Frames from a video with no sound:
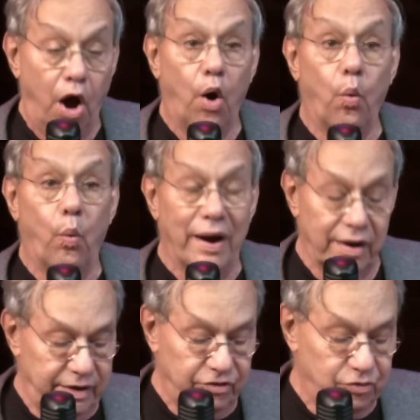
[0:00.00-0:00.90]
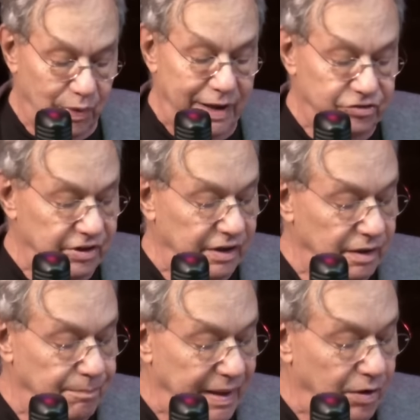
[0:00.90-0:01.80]
awareness-raising
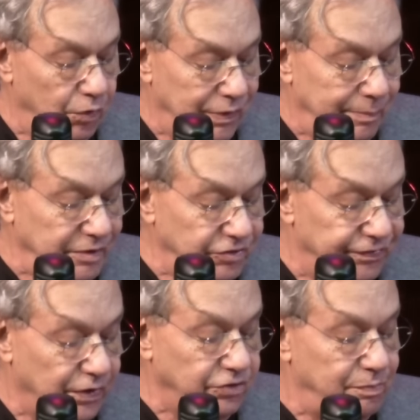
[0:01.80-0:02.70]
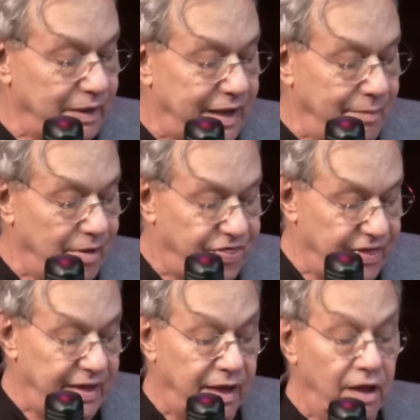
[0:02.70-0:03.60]
lapel ribbons first became a
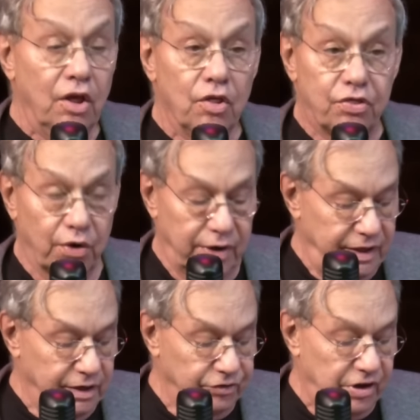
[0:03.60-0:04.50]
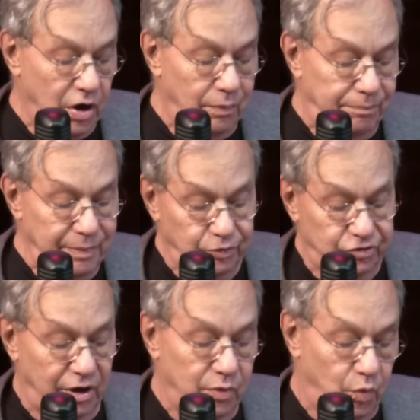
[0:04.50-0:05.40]
thing 30 years ago and people
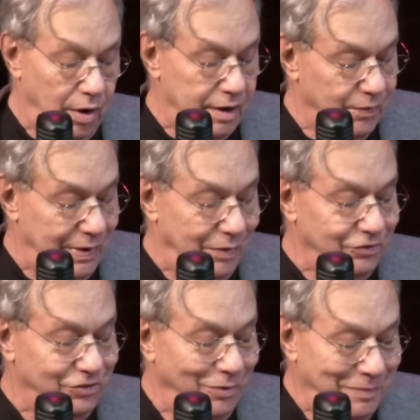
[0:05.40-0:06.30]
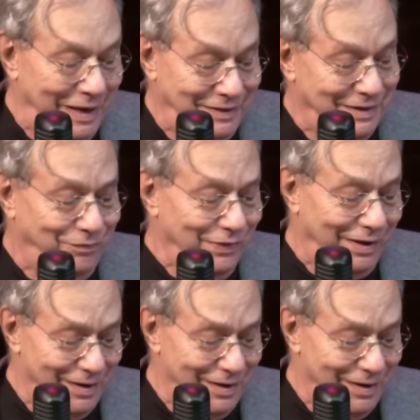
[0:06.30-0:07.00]
started walking around with so many different